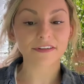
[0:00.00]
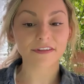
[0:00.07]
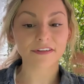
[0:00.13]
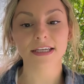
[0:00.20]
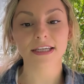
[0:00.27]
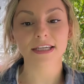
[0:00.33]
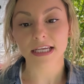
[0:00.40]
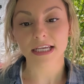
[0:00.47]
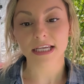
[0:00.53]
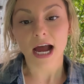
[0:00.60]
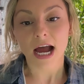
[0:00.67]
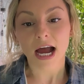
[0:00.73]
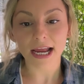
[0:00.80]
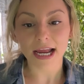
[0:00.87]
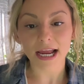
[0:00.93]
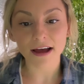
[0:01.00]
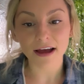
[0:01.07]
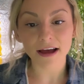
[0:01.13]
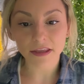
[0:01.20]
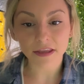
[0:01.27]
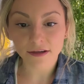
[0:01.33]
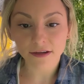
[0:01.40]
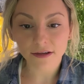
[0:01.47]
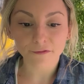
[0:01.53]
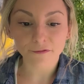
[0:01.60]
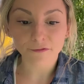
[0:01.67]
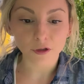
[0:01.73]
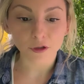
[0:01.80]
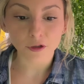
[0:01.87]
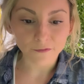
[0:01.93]
is I have the
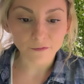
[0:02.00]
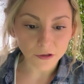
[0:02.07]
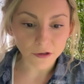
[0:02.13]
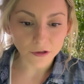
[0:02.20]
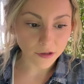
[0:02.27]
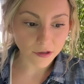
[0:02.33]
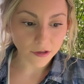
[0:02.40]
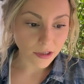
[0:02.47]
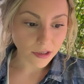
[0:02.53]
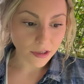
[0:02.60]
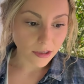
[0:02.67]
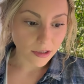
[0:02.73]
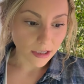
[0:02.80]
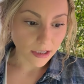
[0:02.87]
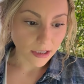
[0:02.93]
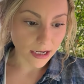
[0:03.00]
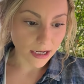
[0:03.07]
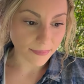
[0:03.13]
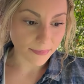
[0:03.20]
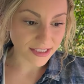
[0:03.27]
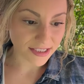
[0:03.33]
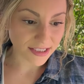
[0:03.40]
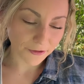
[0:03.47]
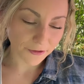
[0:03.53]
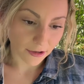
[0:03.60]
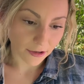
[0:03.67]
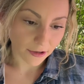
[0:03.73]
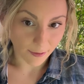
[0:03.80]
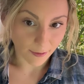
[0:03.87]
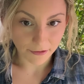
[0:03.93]
Fluval. It's for an
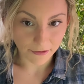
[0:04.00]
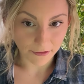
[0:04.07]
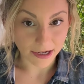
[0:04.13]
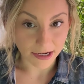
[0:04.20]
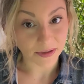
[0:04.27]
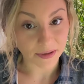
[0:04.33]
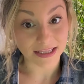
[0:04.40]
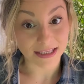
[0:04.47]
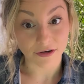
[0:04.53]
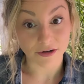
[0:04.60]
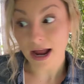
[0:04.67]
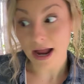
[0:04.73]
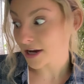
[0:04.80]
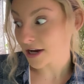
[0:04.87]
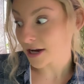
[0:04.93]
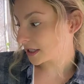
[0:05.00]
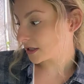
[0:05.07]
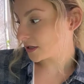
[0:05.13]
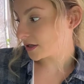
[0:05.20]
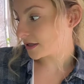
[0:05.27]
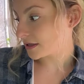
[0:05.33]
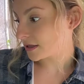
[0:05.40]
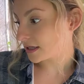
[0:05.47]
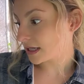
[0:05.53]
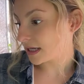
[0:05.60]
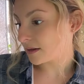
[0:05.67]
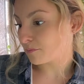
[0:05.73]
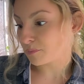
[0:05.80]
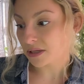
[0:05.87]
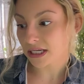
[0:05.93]
aquarium, but they're actually really good.
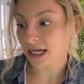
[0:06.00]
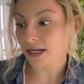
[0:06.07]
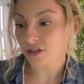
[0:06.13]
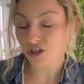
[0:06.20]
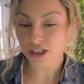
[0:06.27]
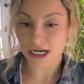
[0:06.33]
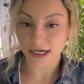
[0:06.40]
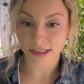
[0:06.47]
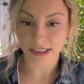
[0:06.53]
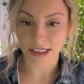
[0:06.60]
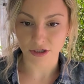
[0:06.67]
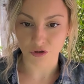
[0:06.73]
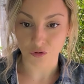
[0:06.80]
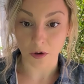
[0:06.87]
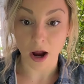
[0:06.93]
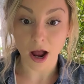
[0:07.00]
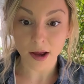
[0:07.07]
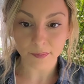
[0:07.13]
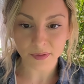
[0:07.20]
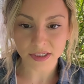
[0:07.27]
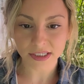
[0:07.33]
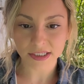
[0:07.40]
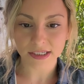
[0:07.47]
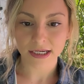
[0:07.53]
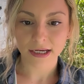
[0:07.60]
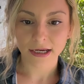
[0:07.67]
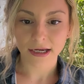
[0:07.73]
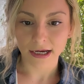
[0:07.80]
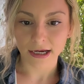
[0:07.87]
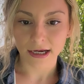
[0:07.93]
The pH testing drops.
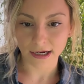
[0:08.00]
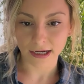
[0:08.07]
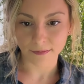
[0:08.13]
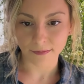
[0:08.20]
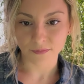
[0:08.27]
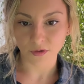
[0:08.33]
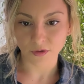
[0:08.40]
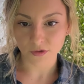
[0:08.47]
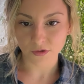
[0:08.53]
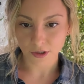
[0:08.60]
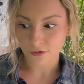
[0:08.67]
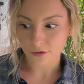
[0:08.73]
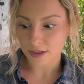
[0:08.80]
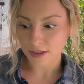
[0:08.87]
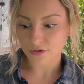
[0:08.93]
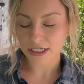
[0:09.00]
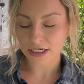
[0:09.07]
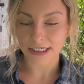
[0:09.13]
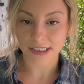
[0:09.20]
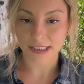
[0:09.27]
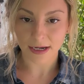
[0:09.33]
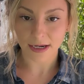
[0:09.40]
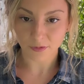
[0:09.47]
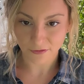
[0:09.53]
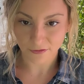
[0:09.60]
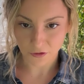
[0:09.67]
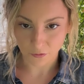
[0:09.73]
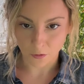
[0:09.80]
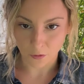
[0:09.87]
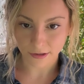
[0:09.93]
Those are great. You take a sample of
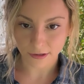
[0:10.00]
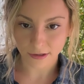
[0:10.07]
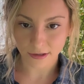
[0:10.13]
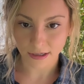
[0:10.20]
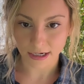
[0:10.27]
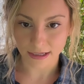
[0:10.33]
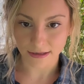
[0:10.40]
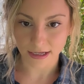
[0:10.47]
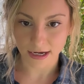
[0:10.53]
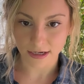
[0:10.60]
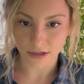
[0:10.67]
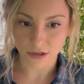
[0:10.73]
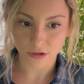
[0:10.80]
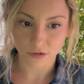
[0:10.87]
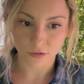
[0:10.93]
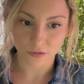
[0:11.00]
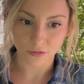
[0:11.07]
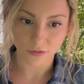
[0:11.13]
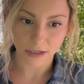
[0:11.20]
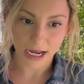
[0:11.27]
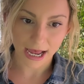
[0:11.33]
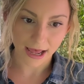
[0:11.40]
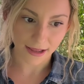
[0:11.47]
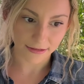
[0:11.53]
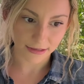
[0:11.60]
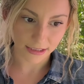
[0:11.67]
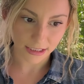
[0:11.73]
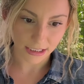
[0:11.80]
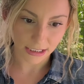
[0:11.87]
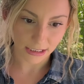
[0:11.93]
your water and then you add
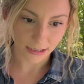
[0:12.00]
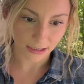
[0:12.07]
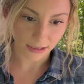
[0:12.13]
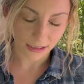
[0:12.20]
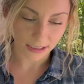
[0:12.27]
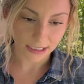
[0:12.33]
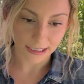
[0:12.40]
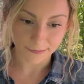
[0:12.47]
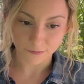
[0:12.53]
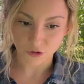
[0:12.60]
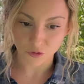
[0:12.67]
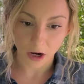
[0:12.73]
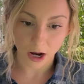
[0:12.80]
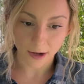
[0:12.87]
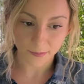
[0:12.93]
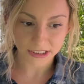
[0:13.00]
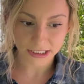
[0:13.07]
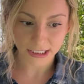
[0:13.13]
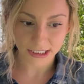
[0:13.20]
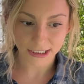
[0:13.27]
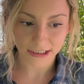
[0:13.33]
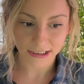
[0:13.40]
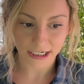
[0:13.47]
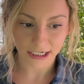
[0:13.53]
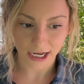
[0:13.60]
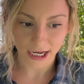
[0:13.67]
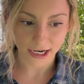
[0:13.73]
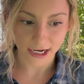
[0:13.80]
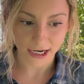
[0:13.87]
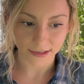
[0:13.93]
the drops in,
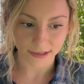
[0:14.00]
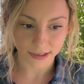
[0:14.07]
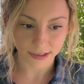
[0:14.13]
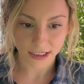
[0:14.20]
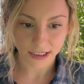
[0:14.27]
and